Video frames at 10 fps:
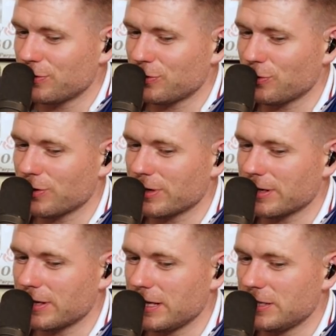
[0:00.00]
So
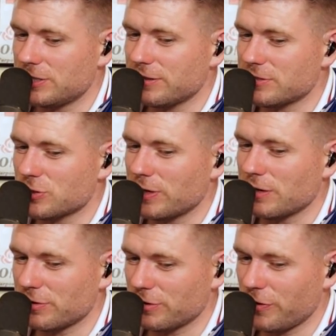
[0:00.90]
in
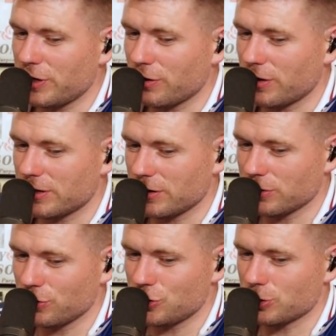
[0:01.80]
2012, there's a video on
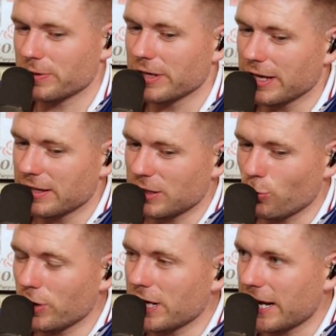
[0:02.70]
YouTube. They
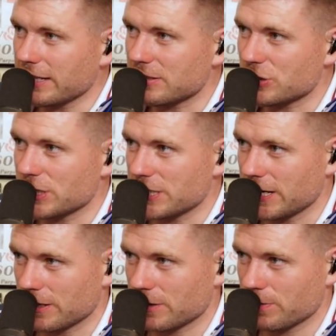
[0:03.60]
reenacted
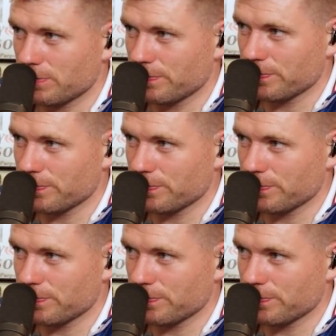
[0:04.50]
Titanic.